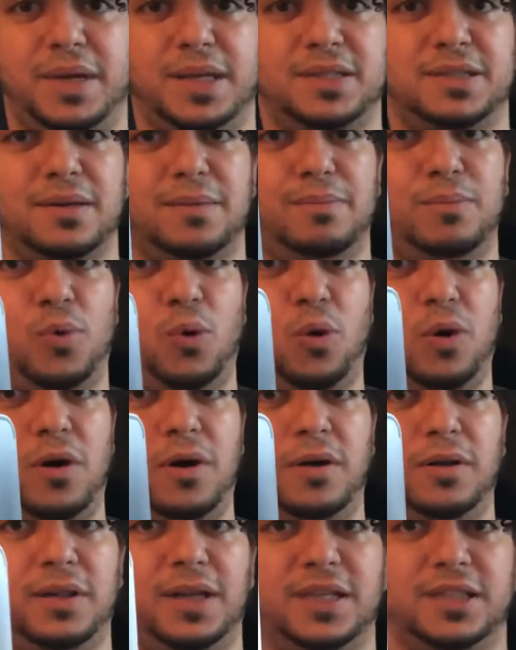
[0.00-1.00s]
them
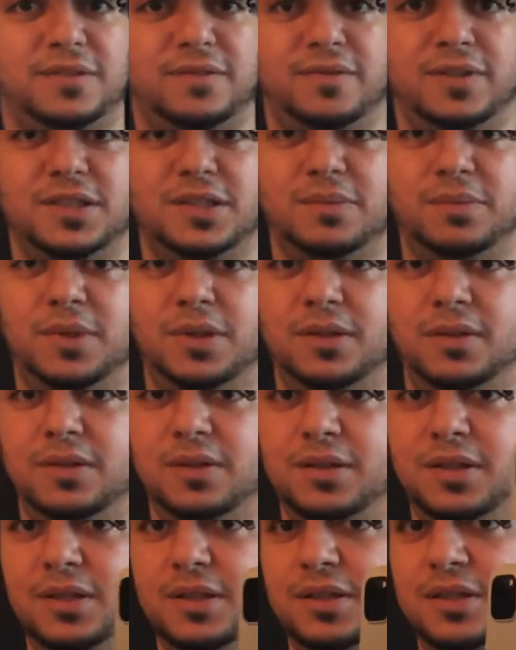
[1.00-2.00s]
more or less visible.
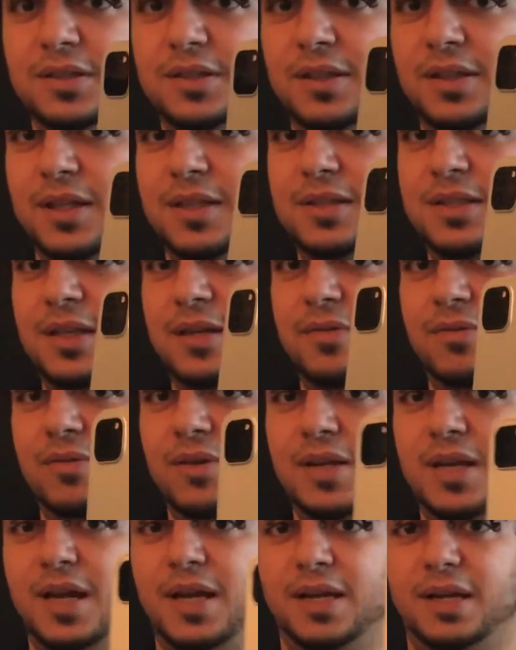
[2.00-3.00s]
So let's see if we
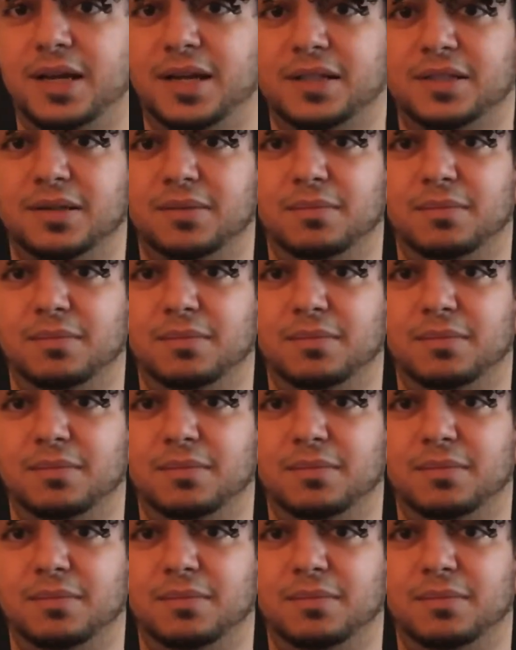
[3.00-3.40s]
can't get some